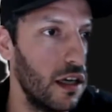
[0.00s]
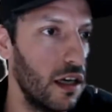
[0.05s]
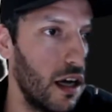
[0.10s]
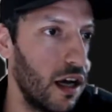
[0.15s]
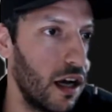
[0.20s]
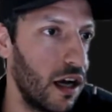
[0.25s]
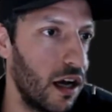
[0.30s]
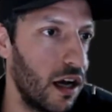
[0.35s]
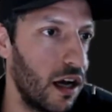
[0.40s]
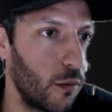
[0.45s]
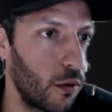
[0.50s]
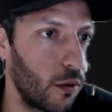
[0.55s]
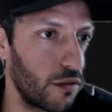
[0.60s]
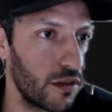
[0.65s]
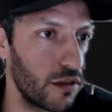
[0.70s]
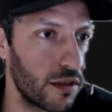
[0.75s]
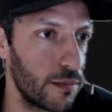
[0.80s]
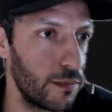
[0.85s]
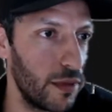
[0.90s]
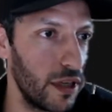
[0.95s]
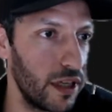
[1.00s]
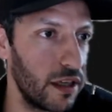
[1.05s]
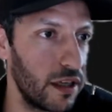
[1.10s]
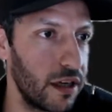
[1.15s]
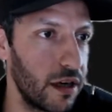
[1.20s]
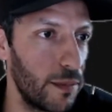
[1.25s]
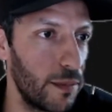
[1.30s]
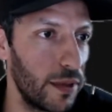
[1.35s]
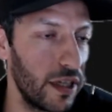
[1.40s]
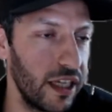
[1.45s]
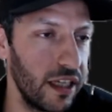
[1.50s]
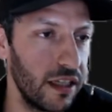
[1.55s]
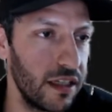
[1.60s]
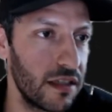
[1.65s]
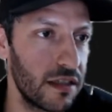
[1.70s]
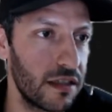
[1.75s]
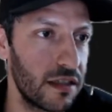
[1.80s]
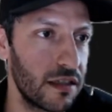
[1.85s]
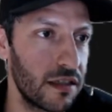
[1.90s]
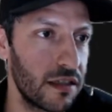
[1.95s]
Uh, worked for some big
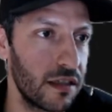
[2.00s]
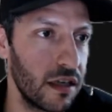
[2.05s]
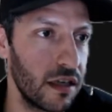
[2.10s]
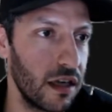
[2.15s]
companies.